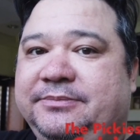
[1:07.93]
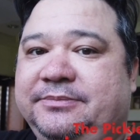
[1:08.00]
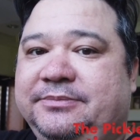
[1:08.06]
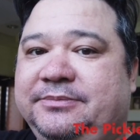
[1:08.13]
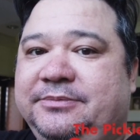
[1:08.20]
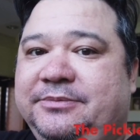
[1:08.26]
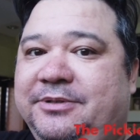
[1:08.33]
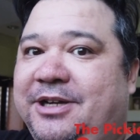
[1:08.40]

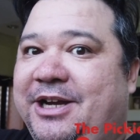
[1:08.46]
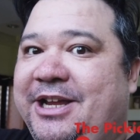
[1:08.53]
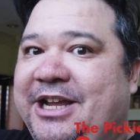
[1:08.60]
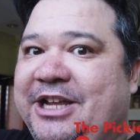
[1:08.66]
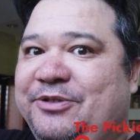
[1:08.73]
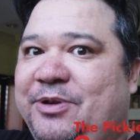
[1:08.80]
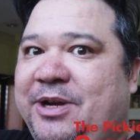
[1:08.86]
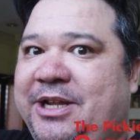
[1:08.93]
Are you
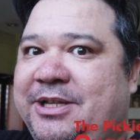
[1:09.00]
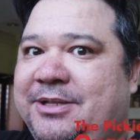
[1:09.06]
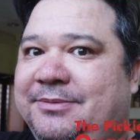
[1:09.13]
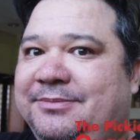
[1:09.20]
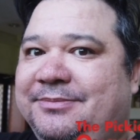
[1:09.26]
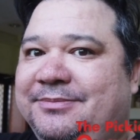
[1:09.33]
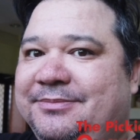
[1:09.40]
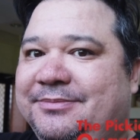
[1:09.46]
guys ready?
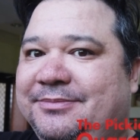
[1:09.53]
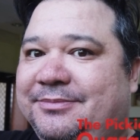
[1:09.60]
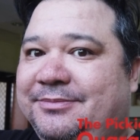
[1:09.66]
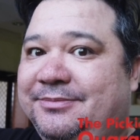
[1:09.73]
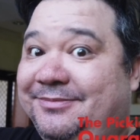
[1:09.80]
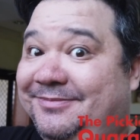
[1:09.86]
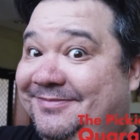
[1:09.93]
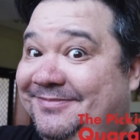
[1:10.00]

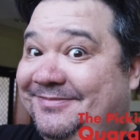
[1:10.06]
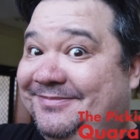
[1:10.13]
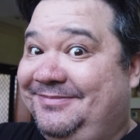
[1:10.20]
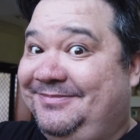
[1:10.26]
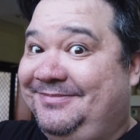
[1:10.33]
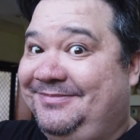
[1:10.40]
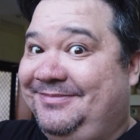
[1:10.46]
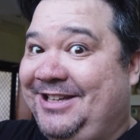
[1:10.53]

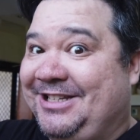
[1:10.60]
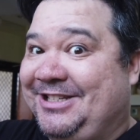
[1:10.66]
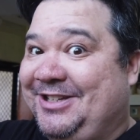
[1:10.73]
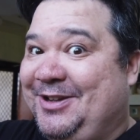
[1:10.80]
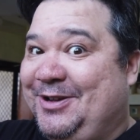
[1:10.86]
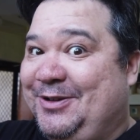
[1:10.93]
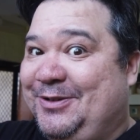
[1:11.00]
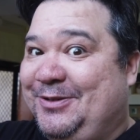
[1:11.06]
Let's
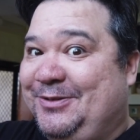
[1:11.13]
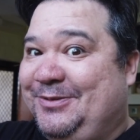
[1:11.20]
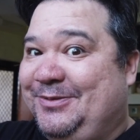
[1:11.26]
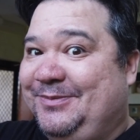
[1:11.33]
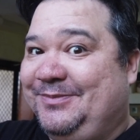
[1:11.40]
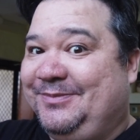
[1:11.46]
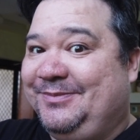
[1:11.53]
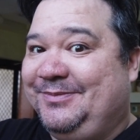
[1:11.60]
go.